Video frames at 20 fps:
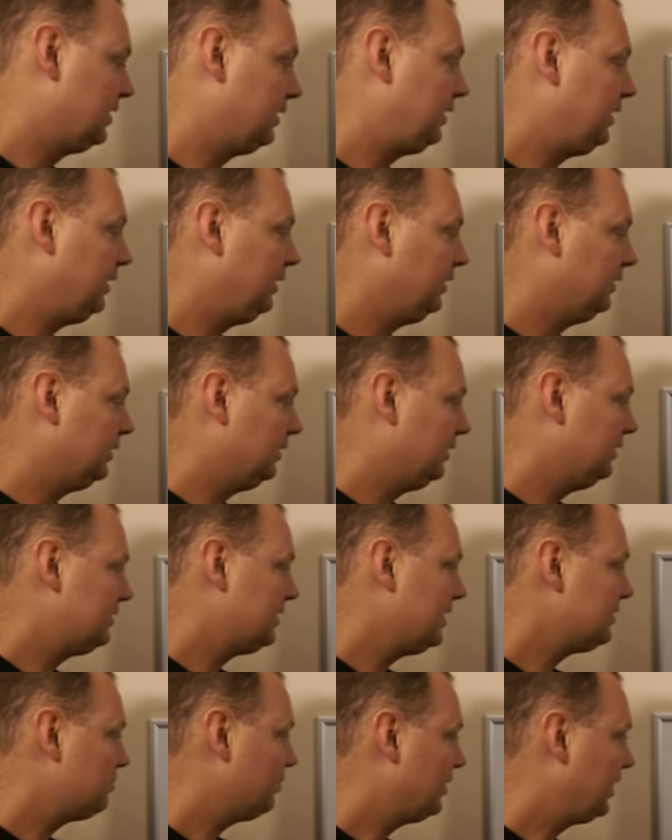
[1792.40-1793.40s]
it's going to,
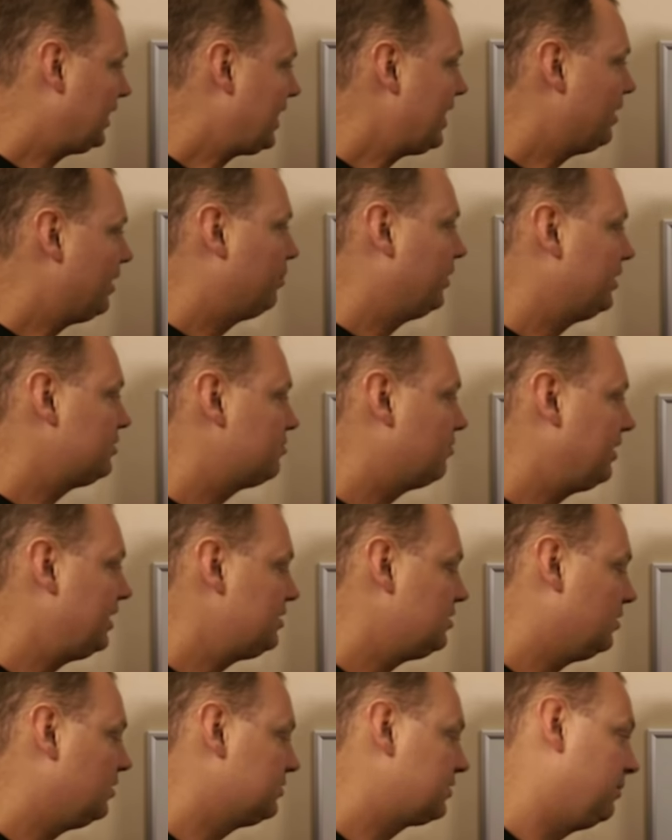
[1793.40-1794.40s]
since we're at a higher pressure
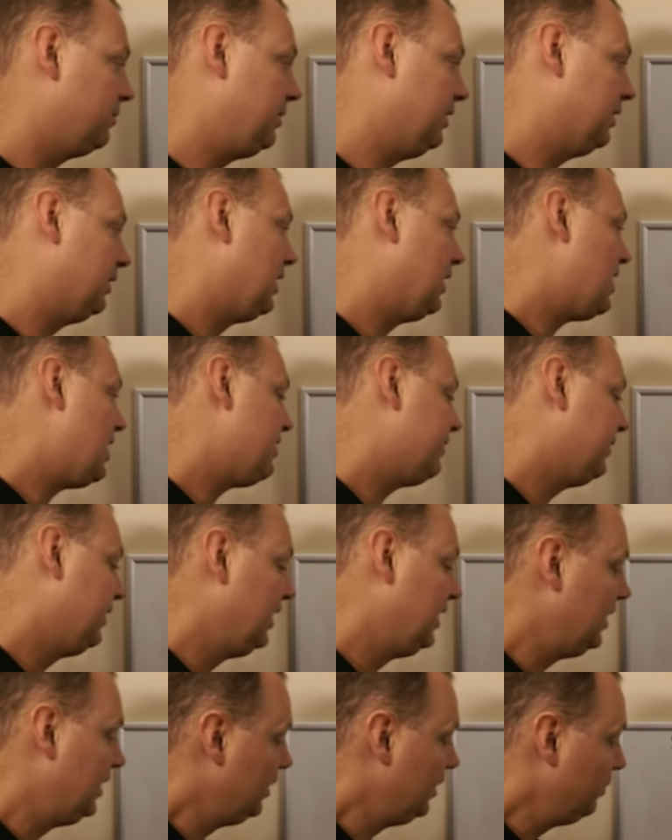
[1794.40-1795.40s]
ratio, it's going to be a little off.
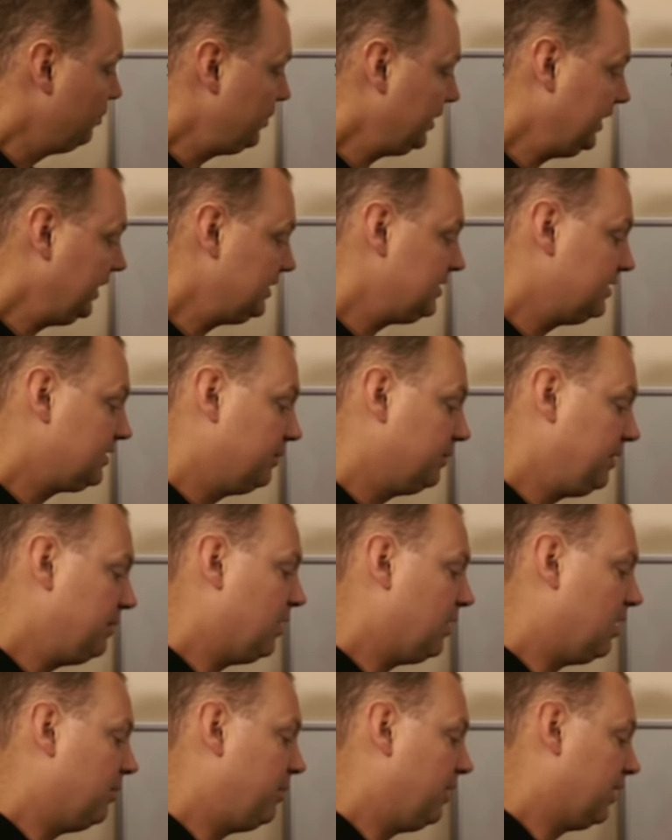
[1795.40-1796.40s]
But at least it's going
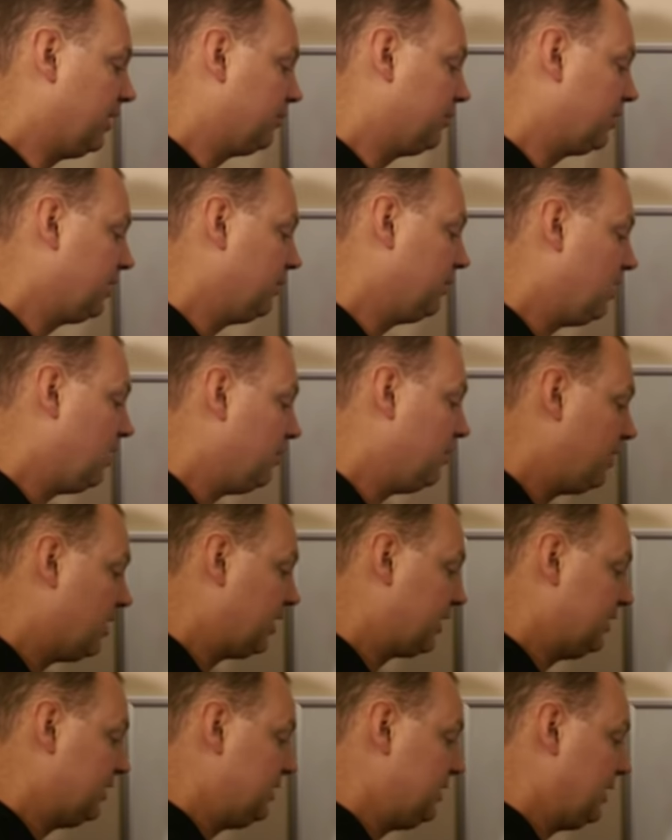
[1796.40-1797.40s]
to be ballpark. We're going to
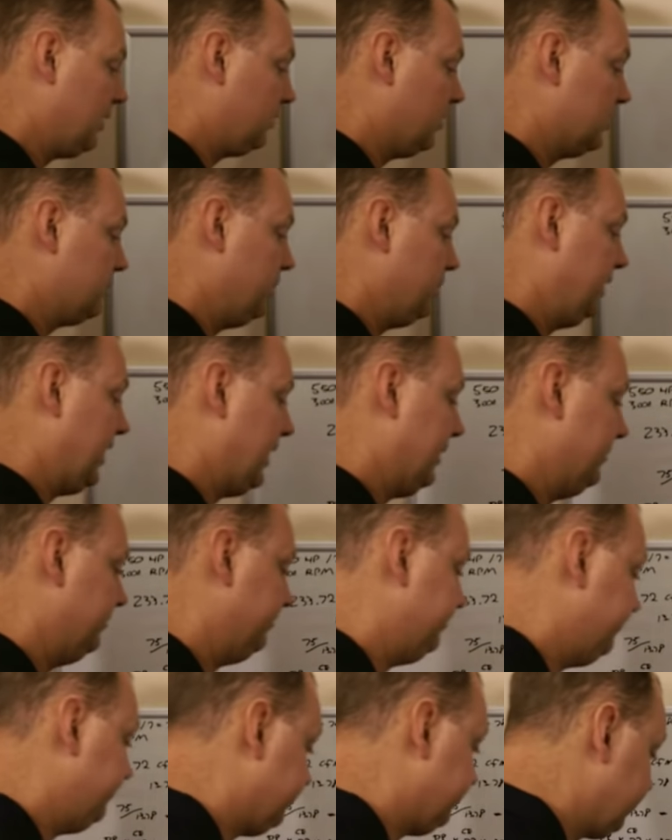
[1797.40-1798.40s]
ballpark and see how close we get.
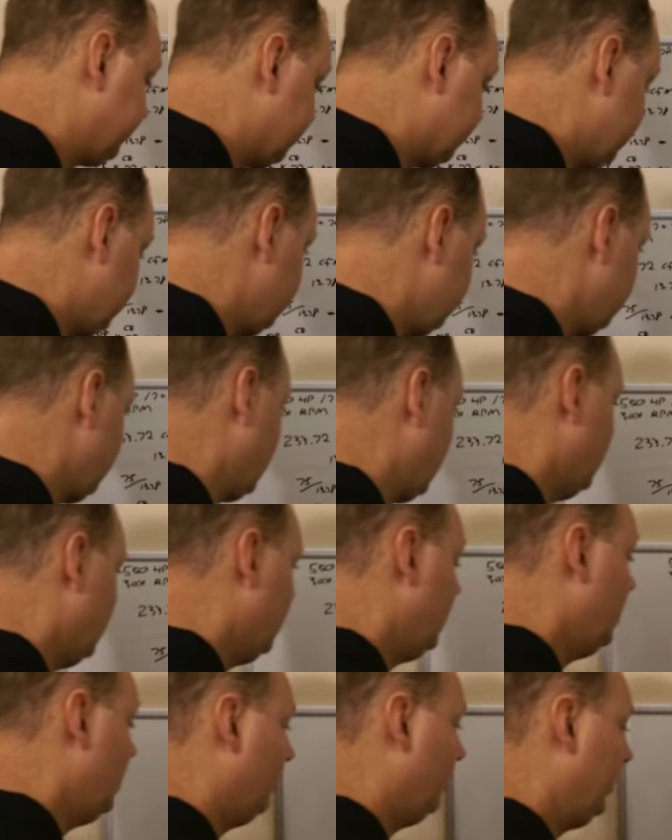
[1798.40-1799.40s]

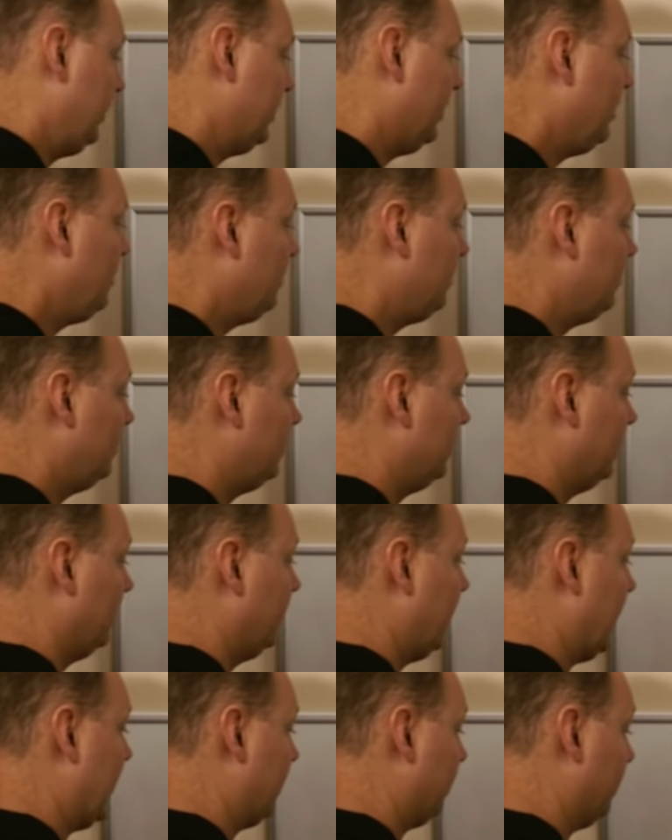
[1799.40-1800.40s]
We know
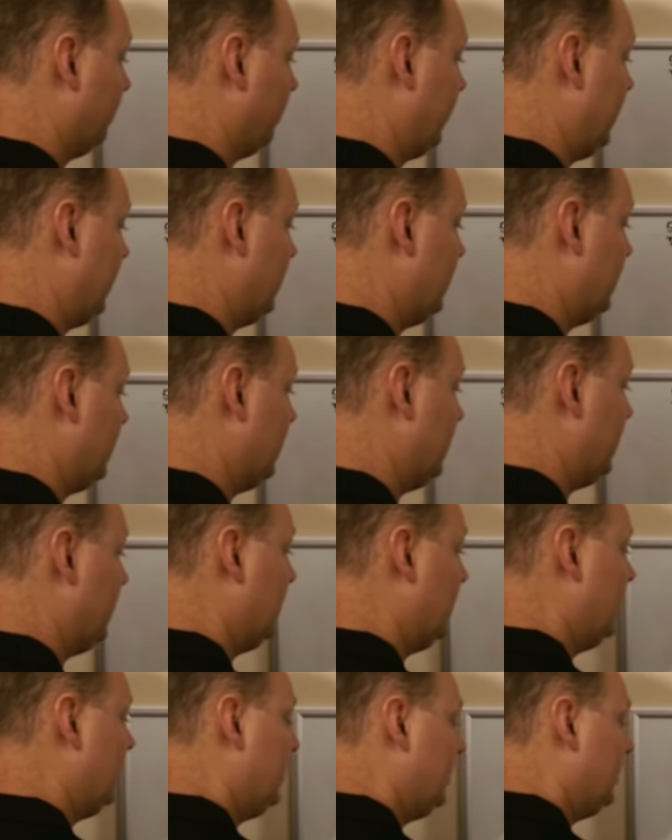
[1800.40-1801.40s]
that when we
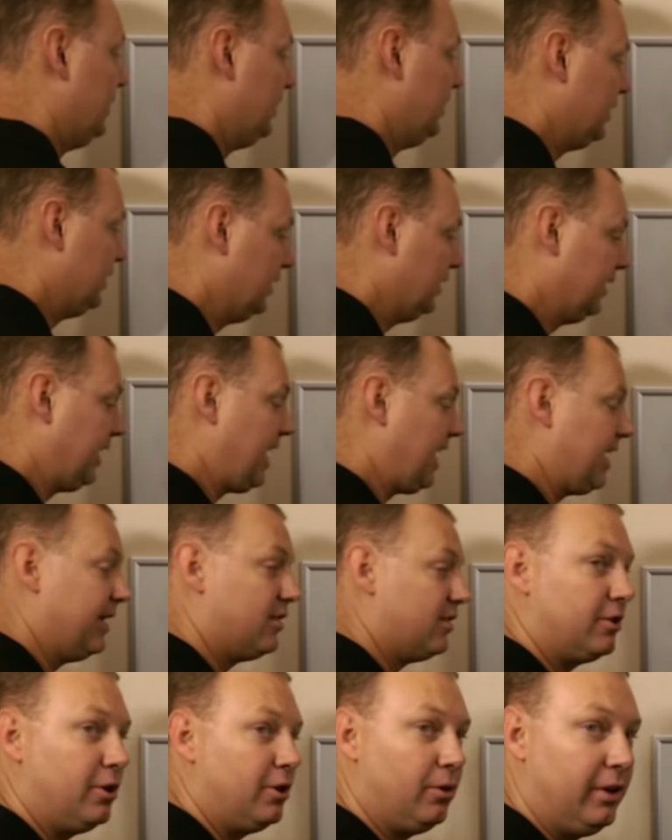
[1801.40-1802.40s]
uh,
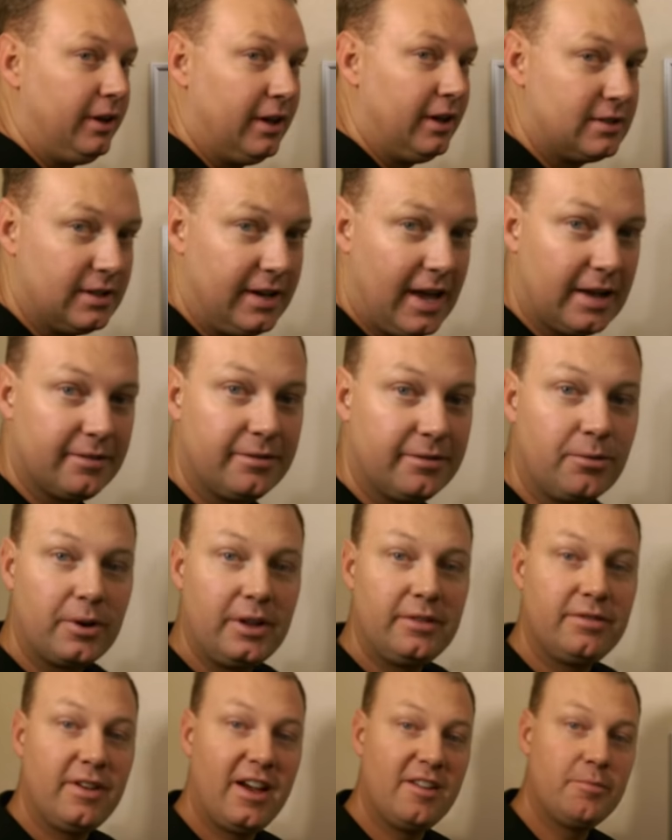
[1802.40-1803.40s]
add cooling, it's going to add
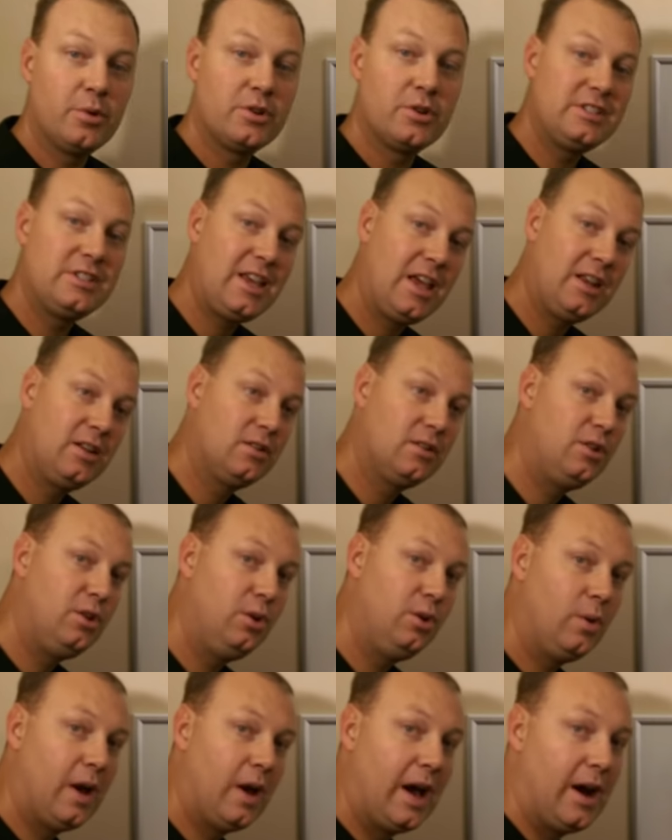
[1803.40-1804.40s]
45%
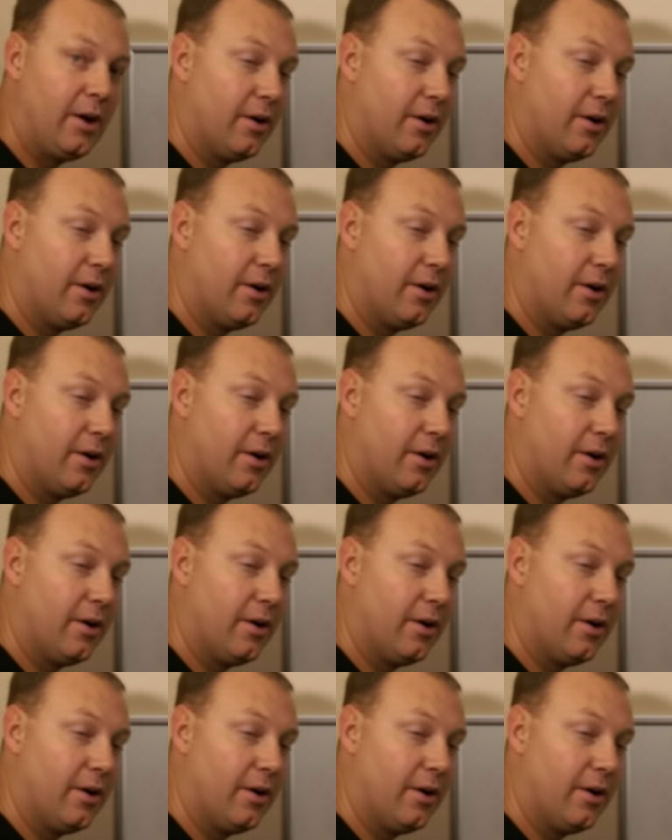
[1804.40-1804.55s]
to